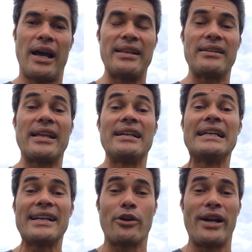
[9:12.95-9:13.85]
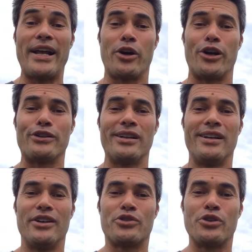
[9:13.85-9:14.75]
And that then led on
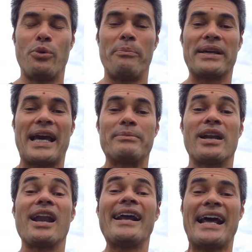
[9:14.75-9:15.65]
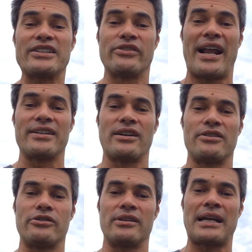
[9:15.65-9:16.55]
to what became the Lighthouse of Alexandria.